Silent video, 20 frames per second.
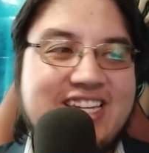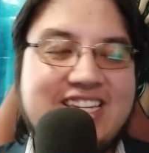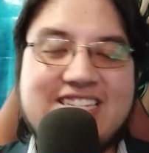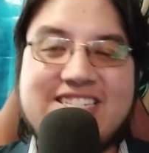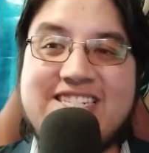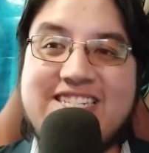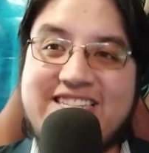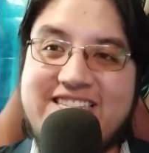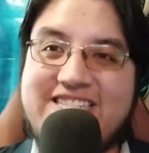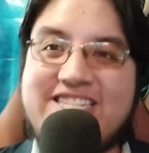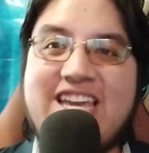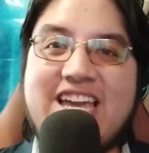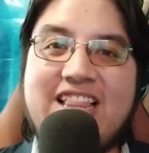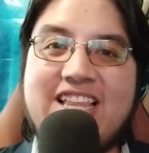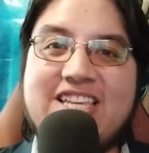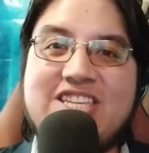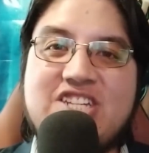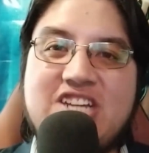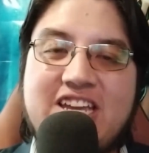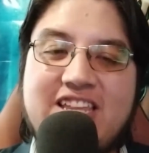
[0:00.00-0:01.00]
He is
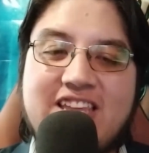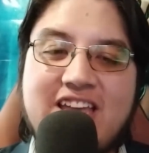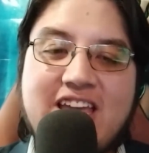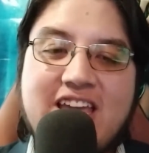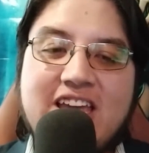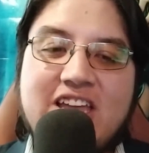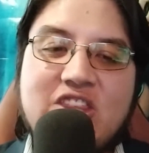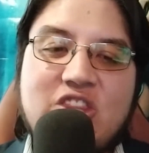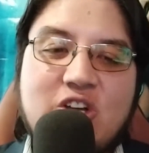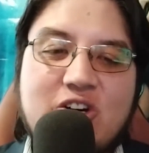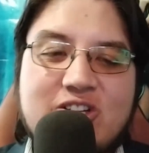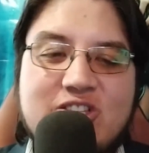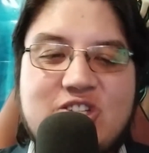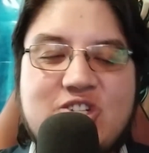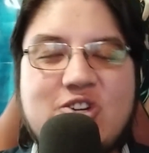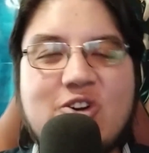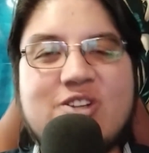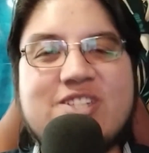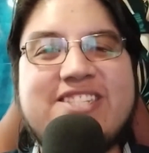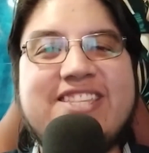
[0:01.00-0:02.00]
intelligent,
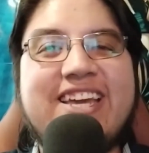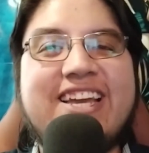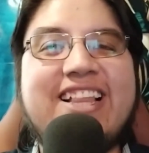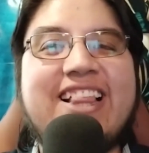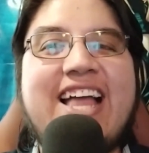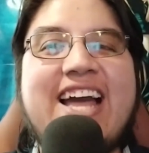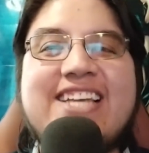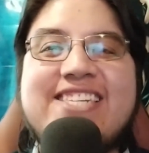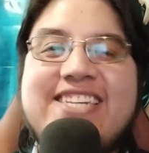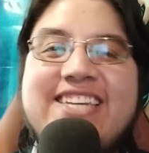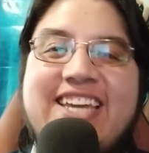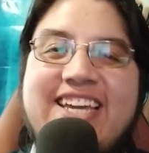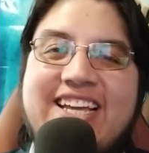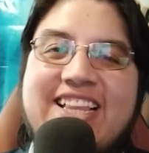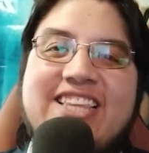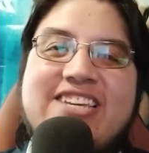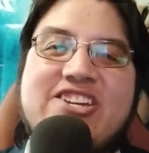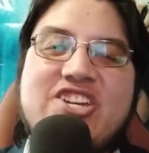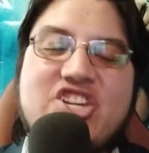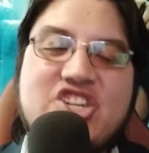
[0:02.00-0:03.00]
not just the
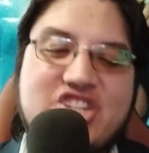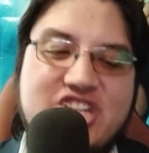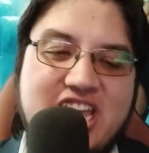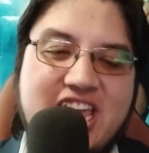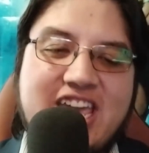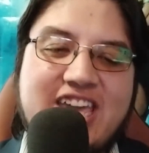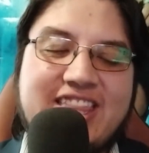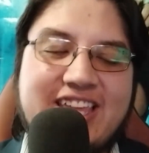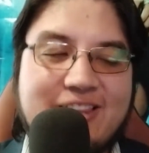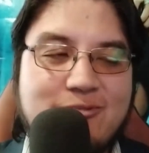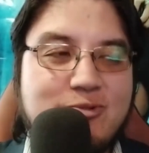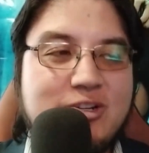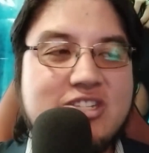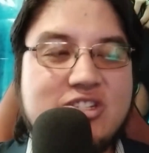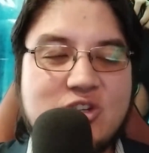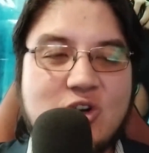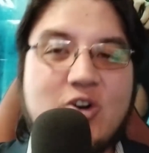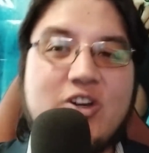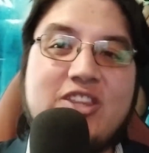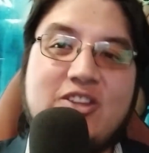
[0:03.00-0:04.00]
classic cliche
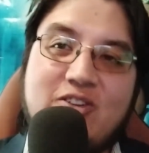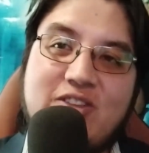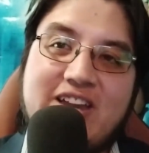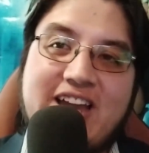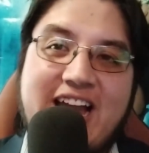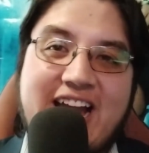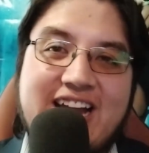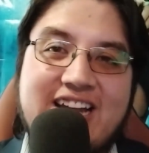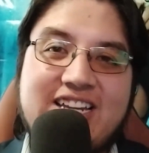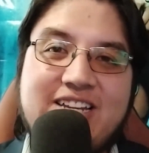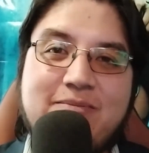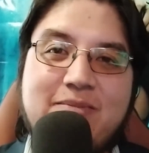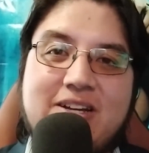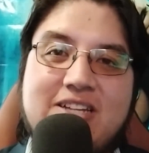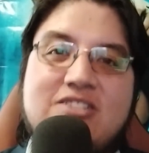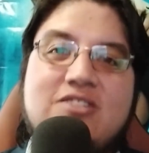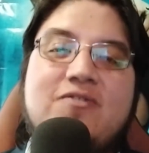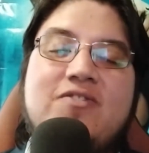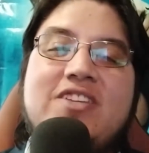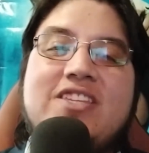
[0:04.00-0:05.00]
that we saw in other
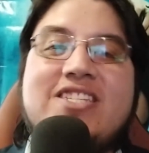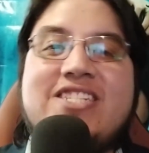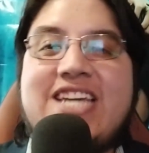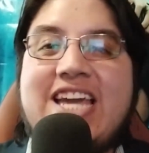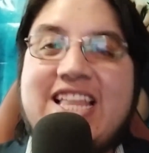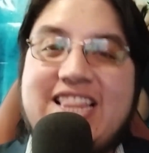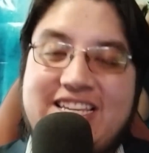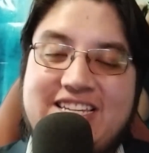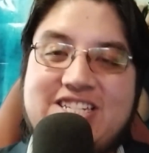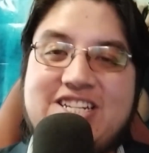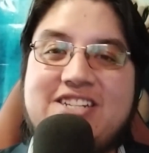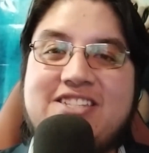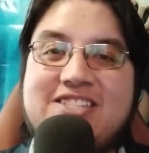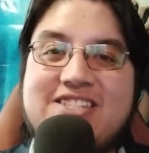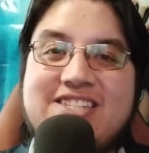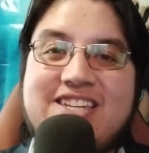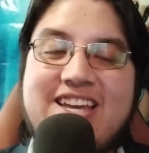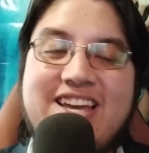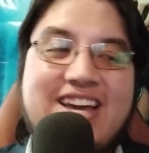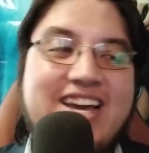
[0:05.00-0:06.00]
animes of
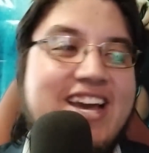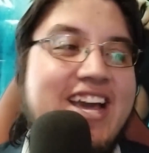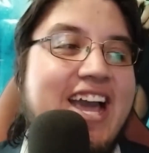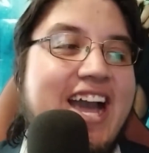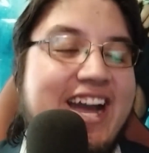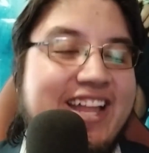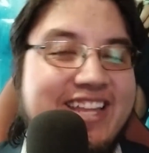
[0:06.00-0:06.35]
intelligence.